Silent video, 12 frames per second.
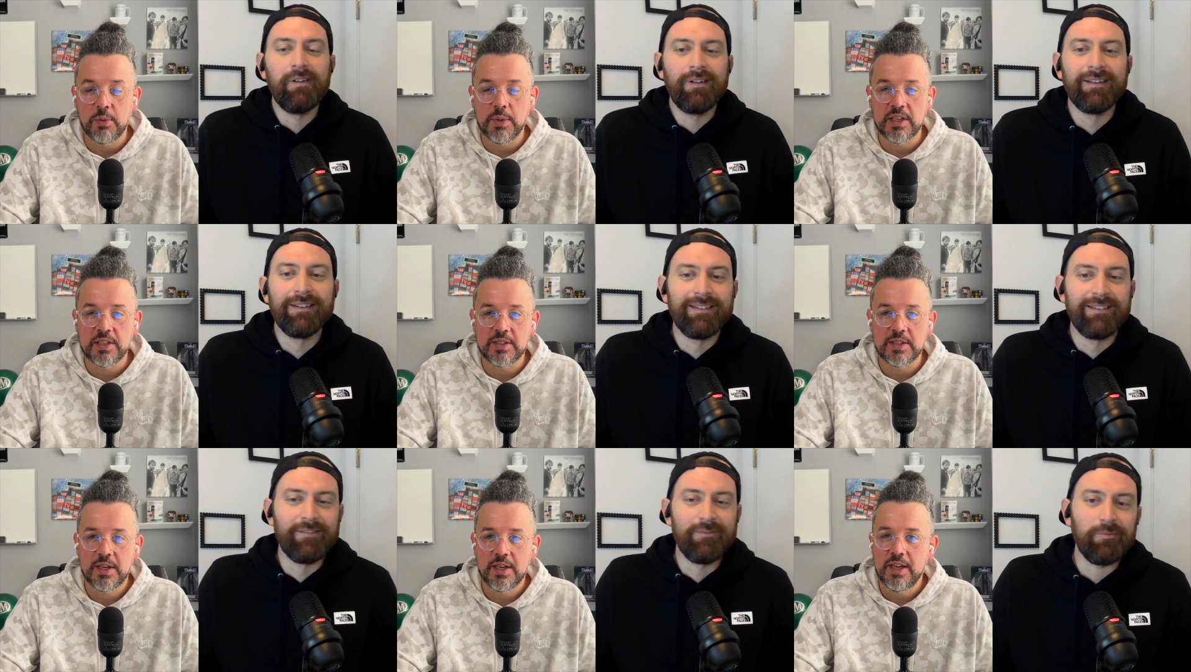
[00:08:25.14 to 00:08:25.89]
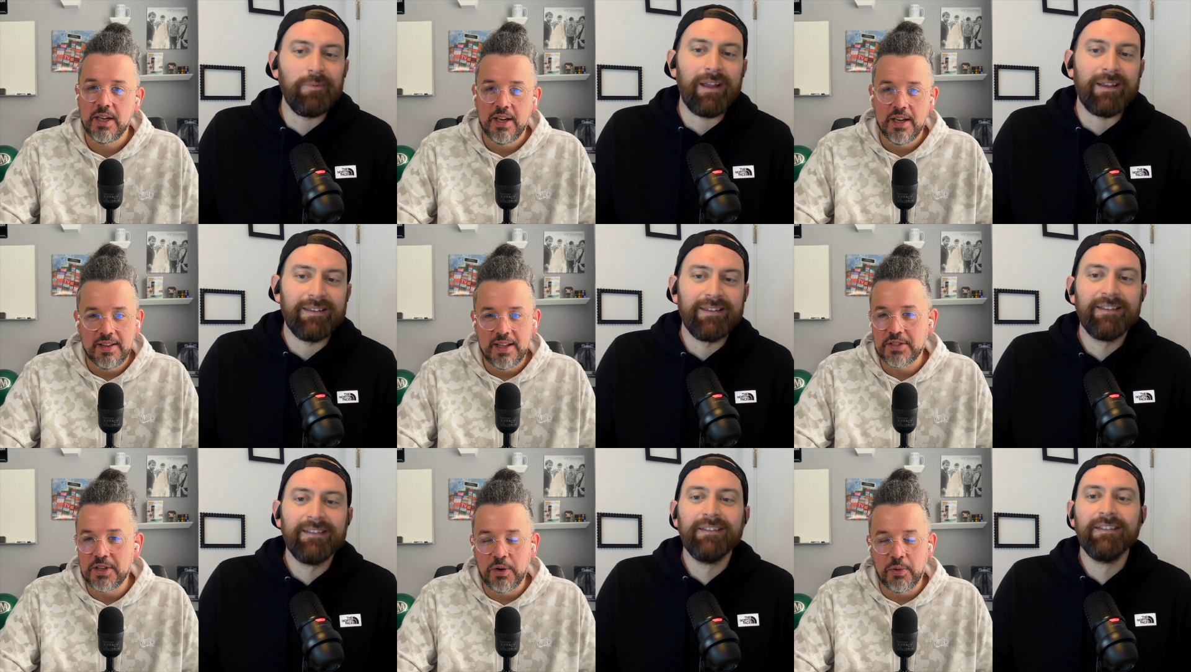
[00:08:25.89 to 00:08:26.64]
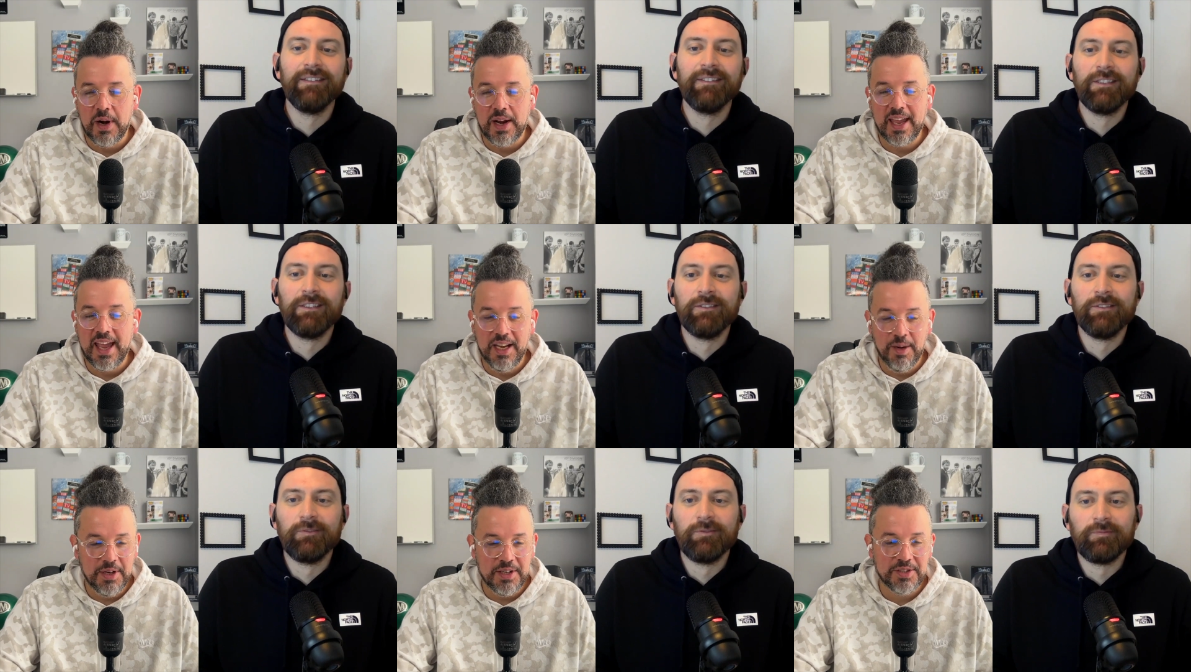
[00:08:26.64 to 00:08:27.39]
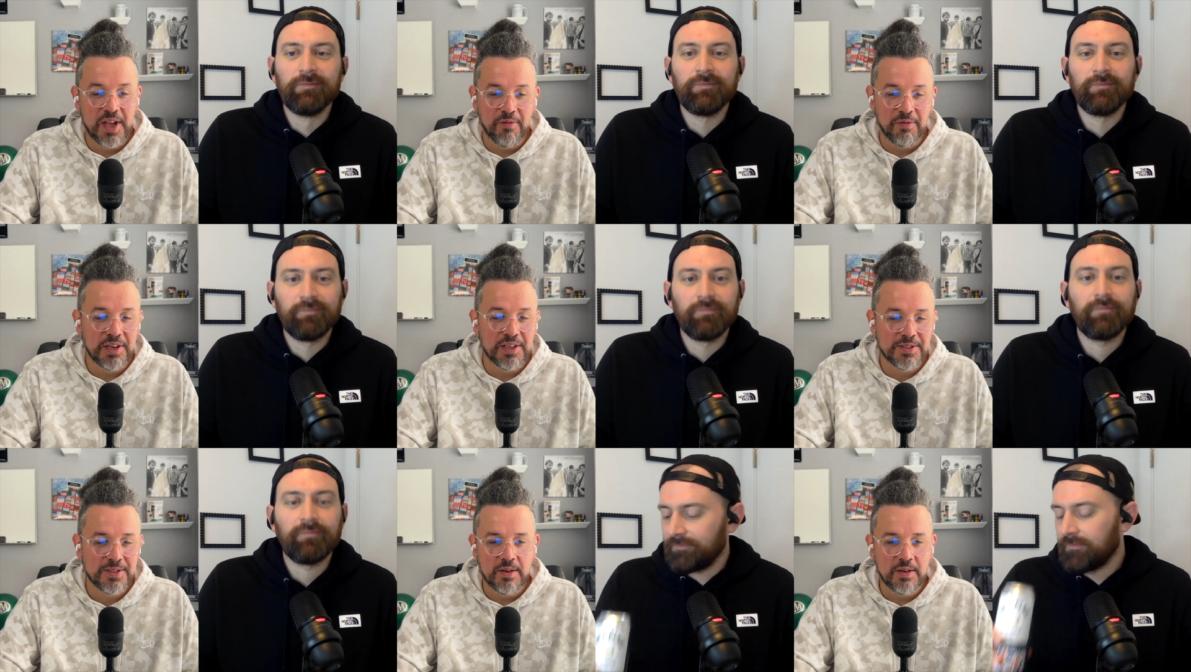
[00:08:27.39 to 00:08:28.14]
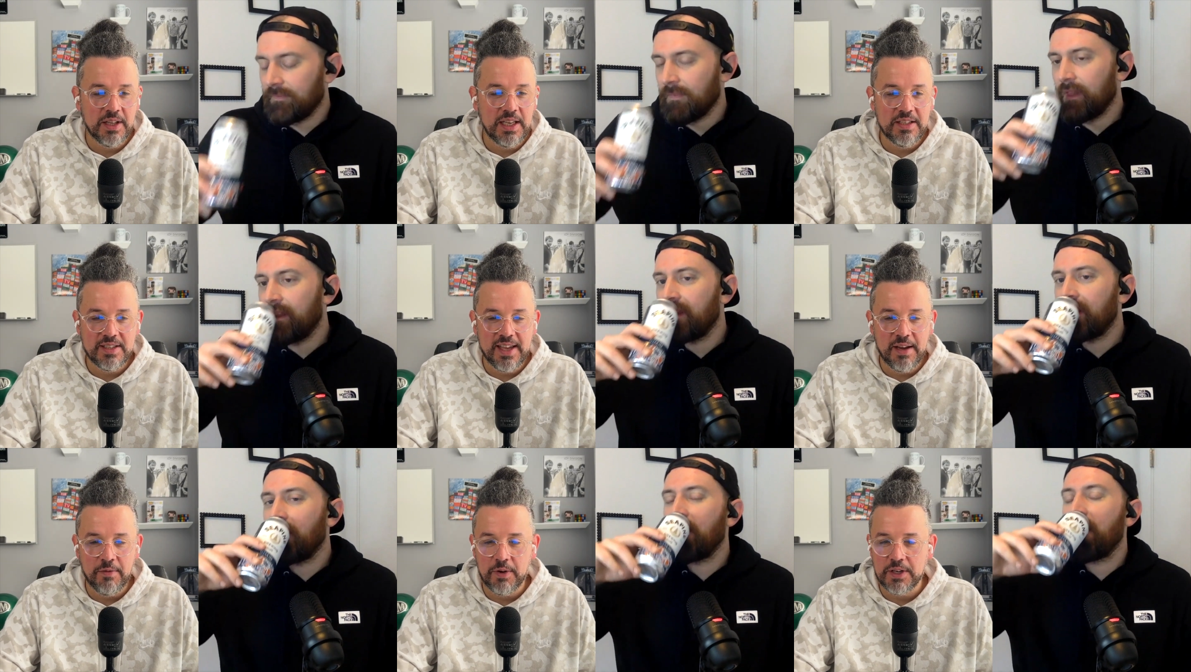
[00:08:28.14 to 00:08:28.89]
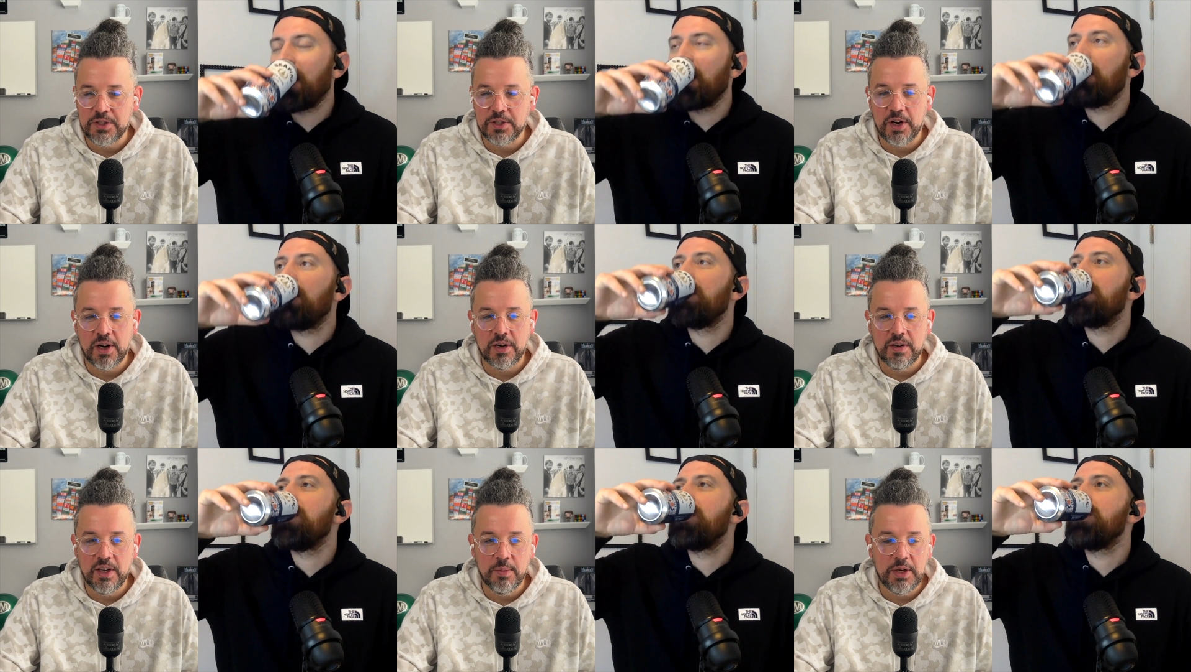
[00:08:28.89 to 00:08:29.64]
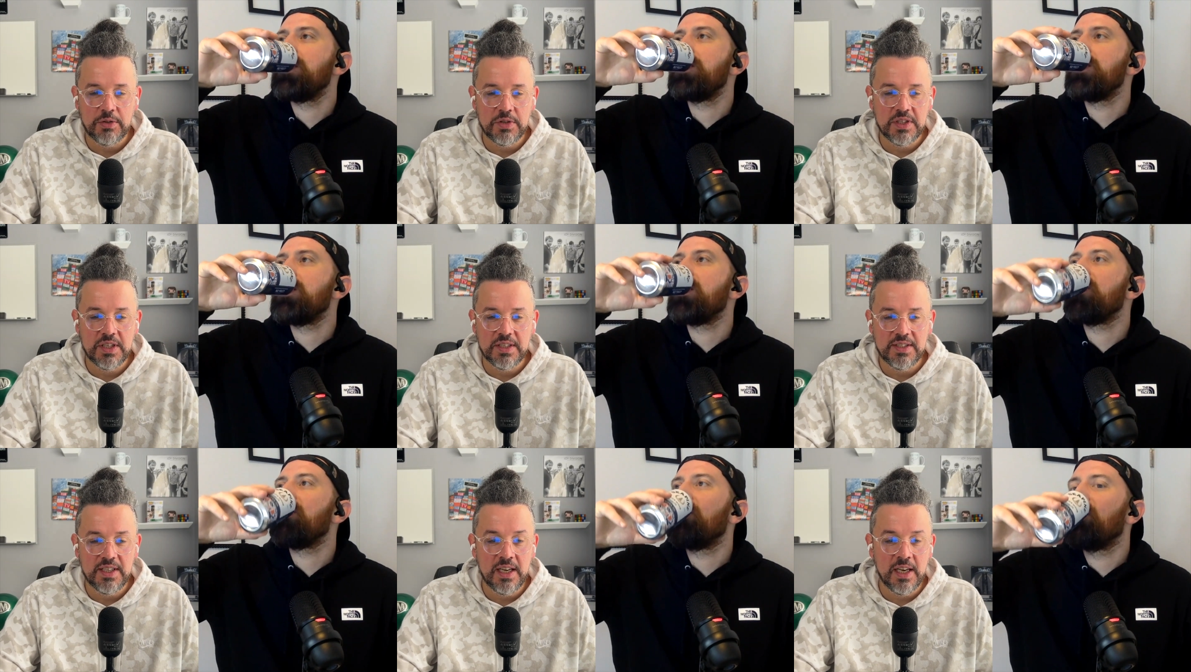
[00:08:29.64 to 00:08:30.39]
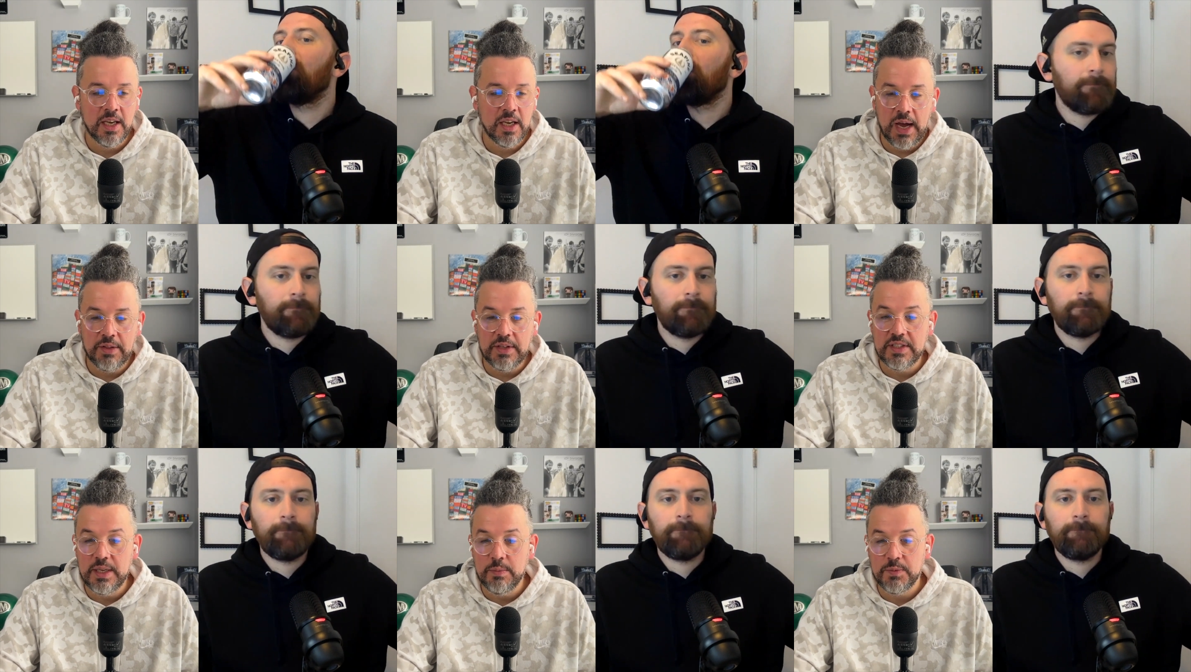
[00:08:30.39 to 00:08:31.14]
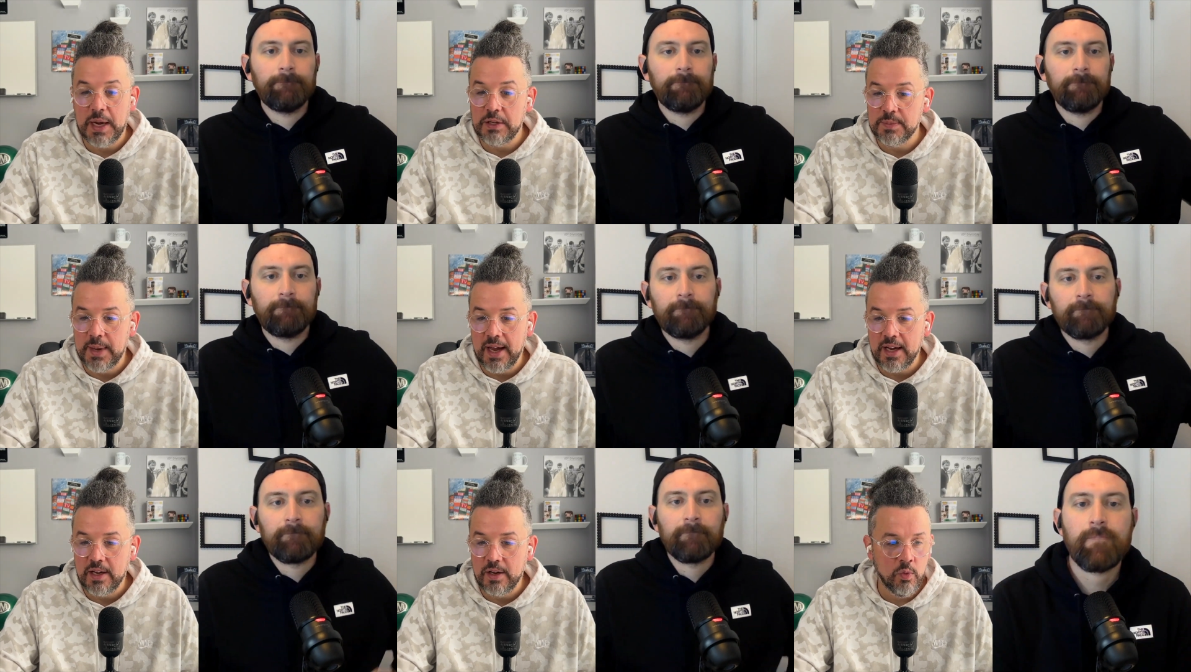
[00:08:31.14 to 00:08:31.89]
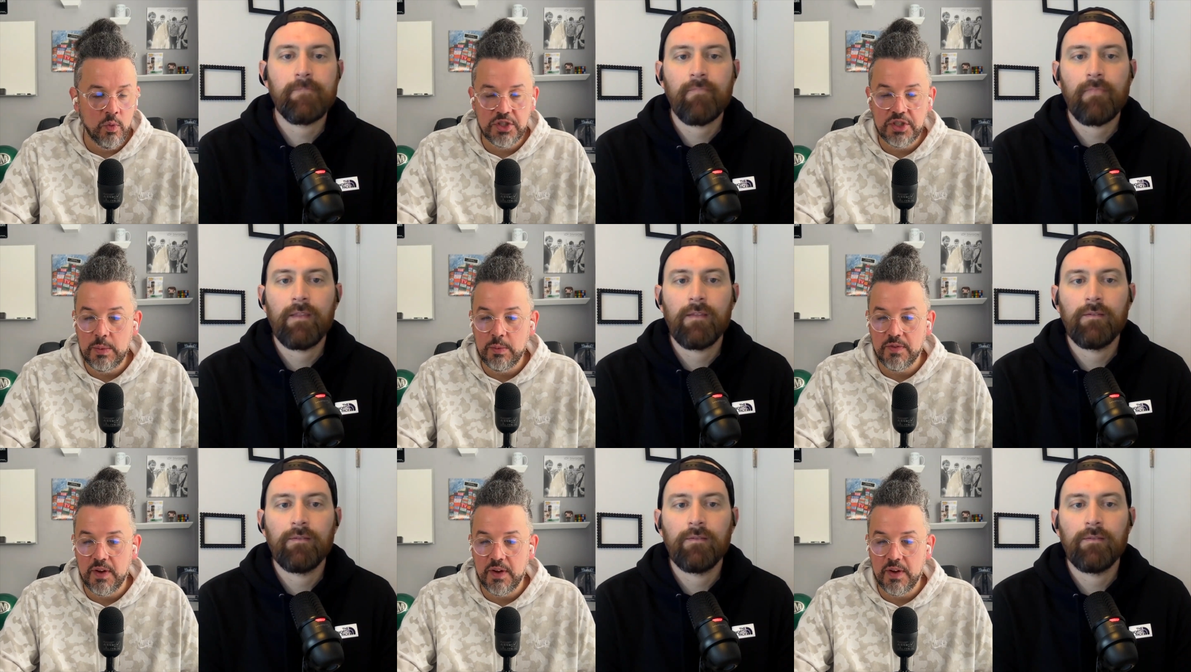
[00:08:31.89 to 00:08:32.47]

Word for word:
Speaker 1: minutes. right. That's going to wreck anybody's confidence. Clean slate, fresh start. It'll be interesting to see how these teams bounce back, which teams